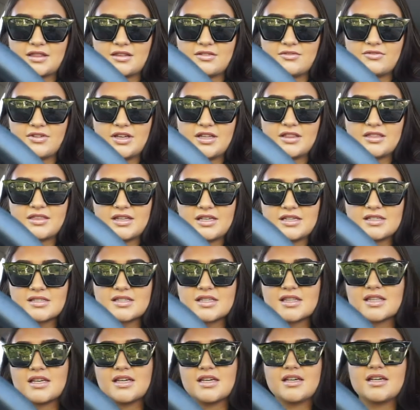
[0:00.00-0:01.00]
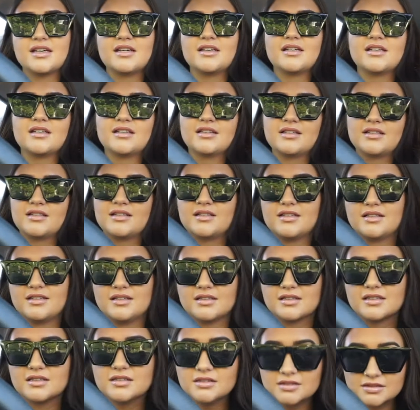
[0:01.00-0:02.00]
the vent things are there,
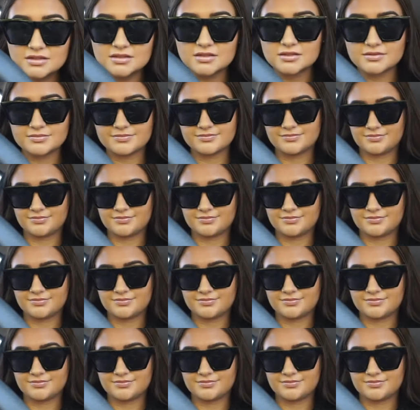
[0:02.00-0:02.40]
and oh,